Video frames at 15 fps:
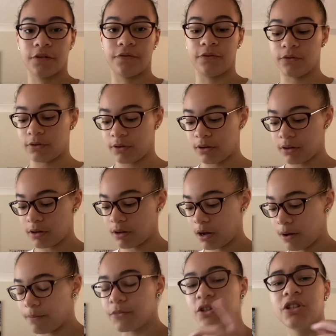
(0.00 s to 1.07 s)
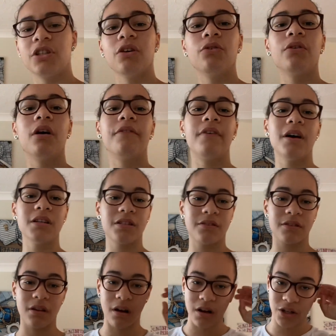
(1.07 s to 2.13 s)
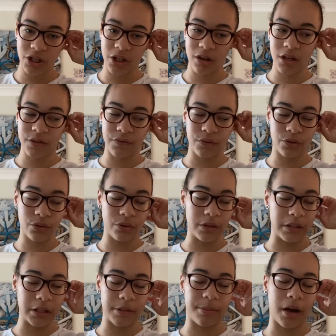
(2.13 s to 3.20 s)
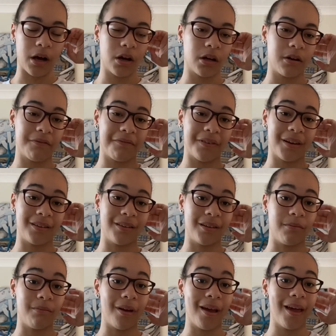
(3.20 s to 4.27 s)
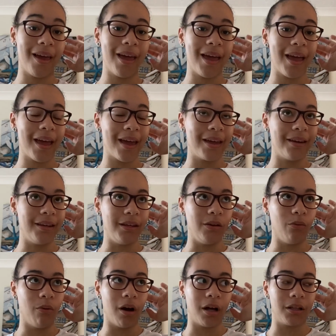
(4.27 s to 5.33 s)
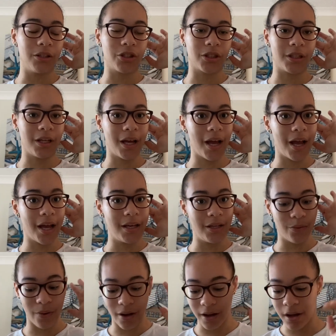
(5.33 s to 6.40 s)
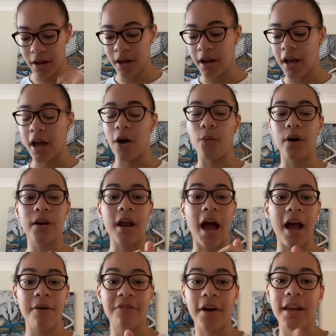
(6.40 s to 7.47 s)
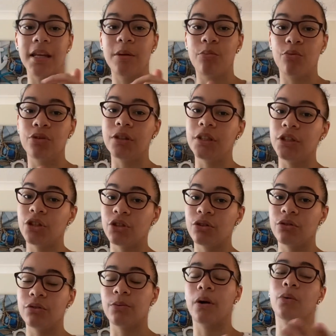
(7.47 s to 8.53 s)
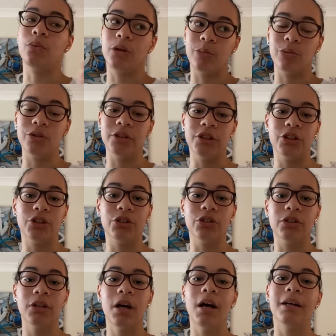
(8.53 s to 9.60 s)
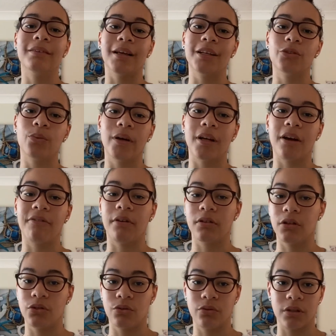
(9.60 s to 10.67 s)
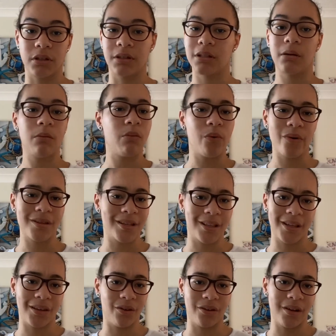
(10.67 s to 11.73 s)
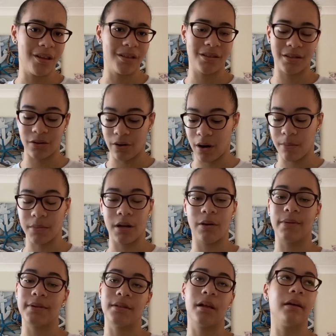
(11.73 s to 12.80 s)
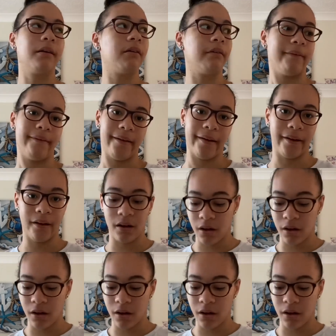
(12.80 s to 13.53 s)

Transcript: for, um, she first asked, she asked for Jordans, but I couldn't find them anywhere, literally anywhere. And when I finally bought these shoes, well, we bought these shoes, that's when I found the Jordan. Someone was selling on Instagram and I was like, great.